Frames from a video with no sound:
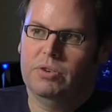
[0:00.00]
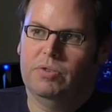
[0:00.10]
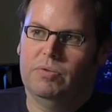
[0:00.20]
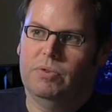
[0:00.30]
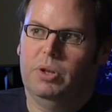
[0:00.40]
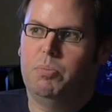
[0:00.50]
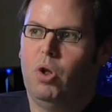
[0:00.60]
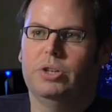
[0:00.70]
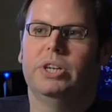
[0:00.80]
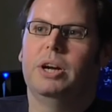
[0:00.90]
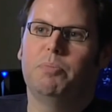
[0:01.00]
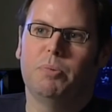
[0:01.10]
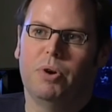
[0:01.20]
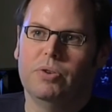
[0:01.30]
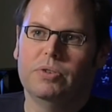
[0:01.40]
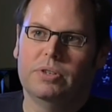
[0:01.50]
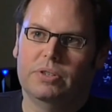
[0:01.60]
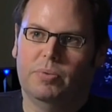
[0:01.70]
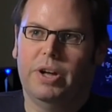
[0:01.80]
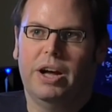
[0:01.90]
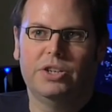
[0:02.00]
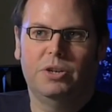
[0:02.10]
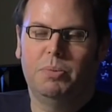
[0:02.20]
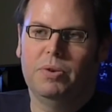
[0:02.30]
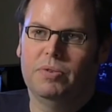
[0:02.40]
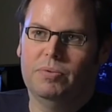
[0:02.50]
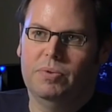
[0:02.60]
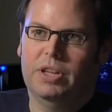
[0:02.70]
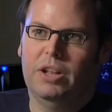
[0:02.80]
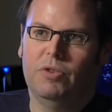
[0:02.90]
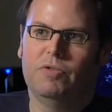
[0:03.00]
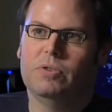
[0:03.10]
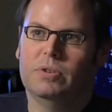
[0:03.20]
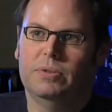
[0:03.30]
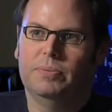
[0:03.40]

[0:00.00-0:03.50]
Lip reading: on really polishing up the modes that we are shipping with Halo 4.